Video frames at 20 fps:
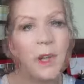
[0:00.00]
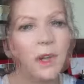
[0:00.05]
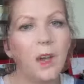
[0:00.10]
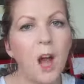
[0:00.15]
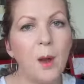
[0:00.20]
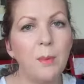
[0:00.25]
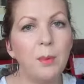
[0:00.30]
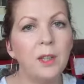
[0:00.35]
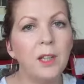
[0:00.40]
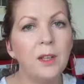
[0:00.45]

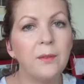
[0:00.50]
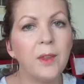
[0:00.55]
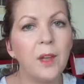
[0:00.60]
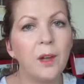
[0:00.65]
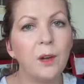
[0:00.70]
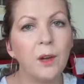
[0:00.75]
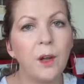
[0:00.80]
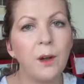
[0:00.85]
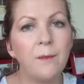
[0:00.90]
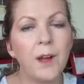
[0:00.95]
and I believe
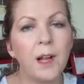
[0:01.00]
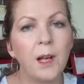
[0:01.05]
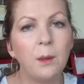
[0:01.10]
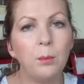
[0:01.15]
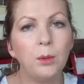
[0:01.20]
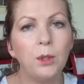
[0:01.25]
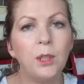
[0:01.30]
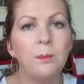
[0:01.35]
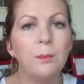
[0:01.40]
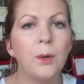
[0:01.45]
they're
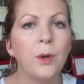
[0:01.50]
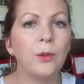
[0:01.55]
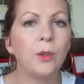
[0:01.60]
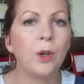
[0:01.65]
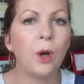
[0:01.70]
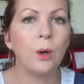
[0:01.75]
available in both